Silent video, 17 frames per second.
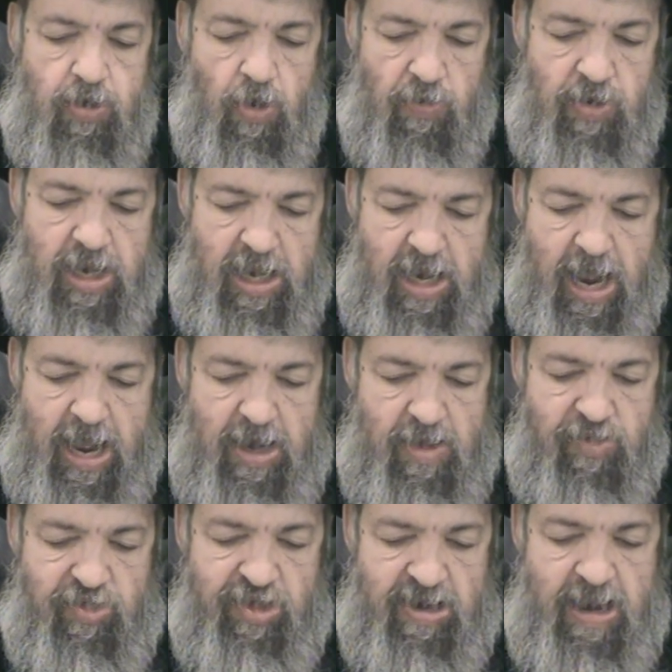don't eat
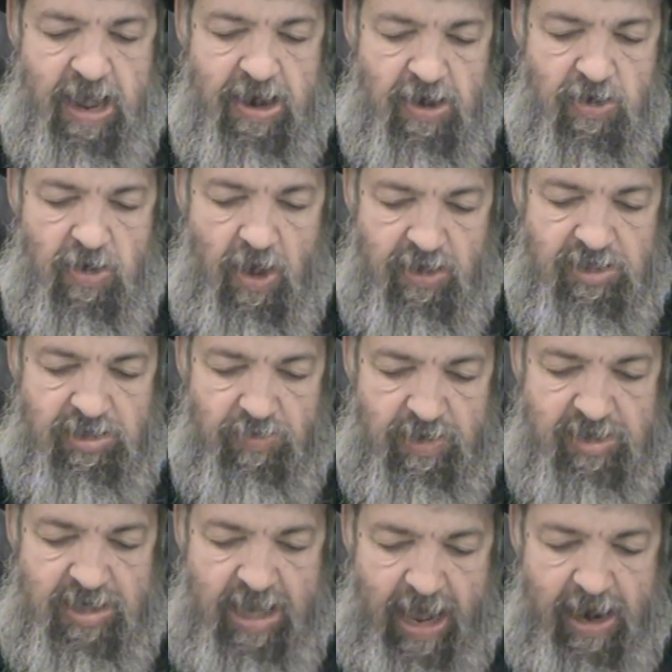anything that a nazir
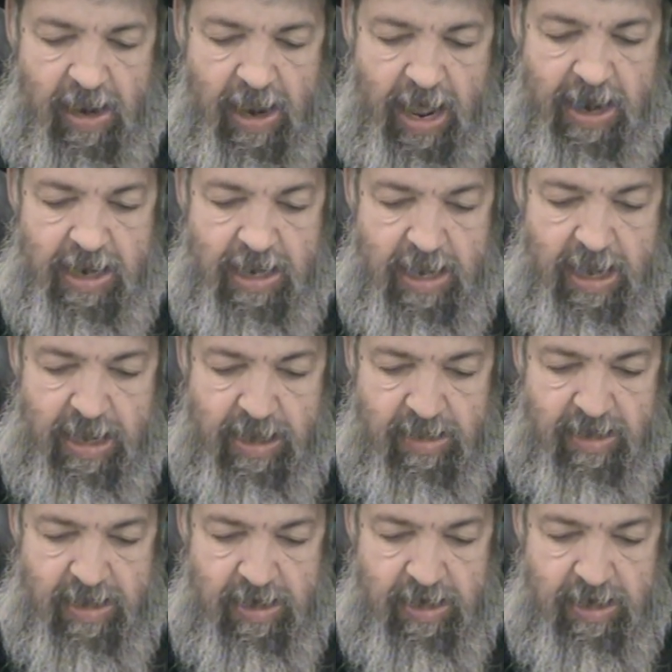is not allowed to eat.